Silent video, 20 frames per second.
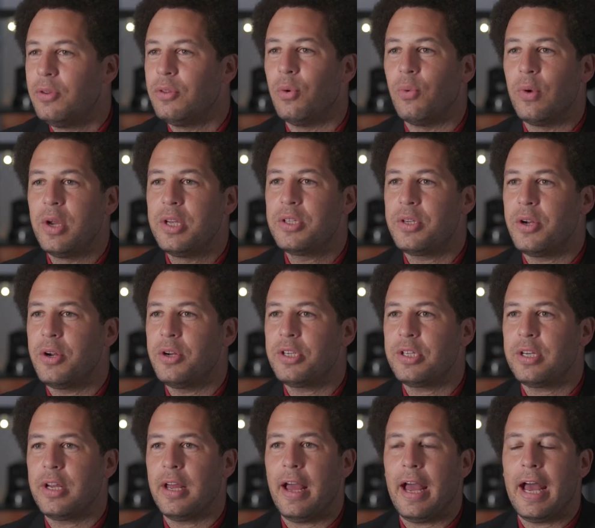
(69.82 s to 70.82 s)
The
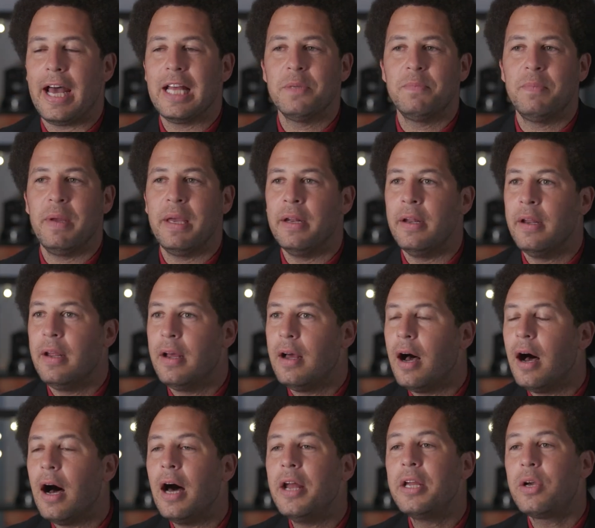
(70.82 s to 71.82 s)
research has been
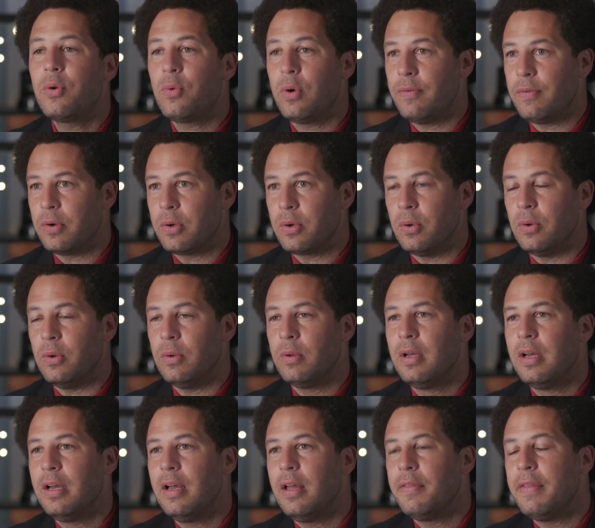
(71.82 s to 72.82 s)
unequivocal
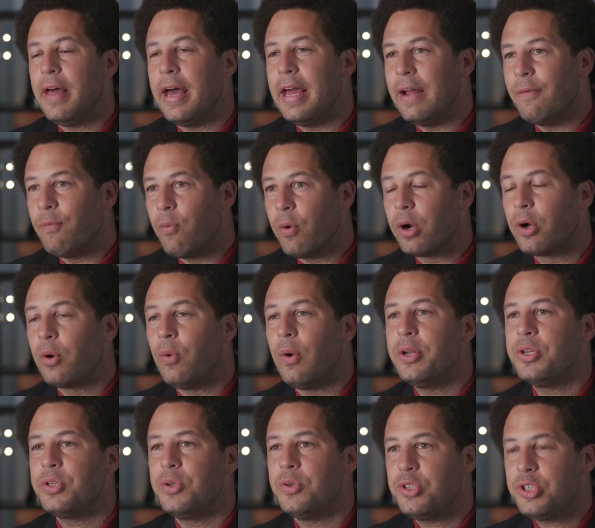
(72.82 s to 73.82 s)
that if we're
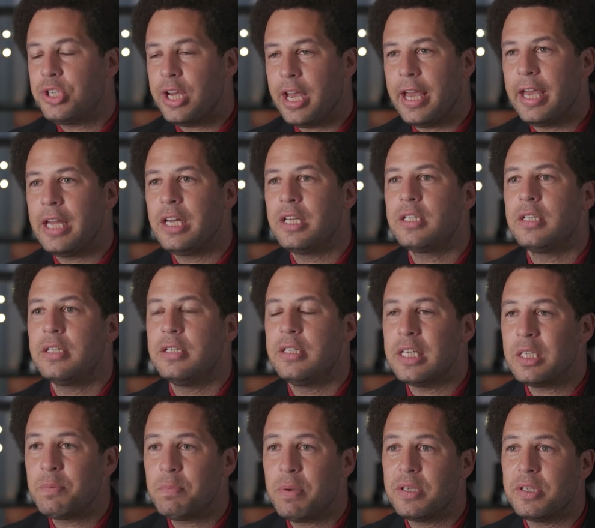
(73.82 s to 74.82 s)
going to change
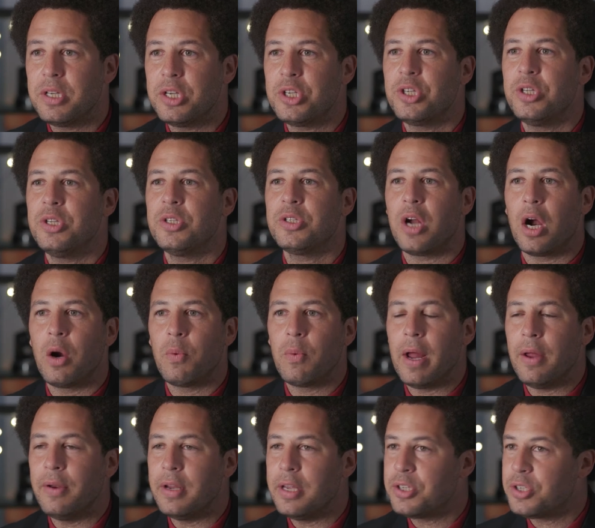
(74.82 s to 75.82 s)
dispositions
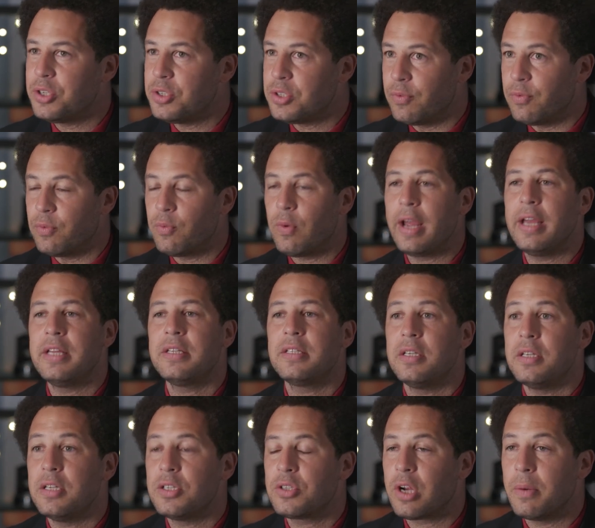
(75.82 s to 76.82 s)
around issues of race
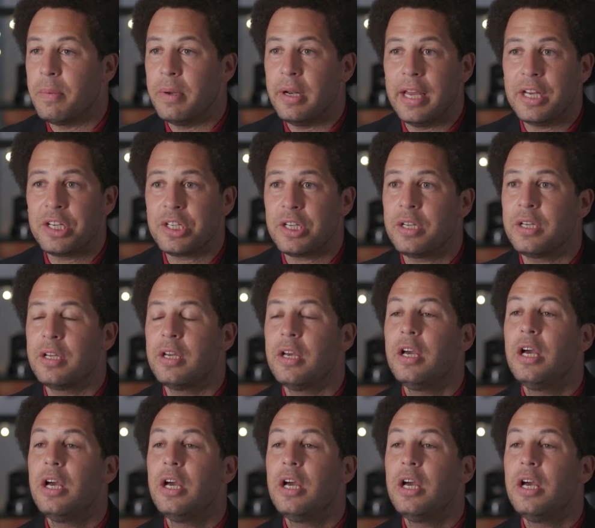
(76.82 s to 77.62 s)
and discrimination,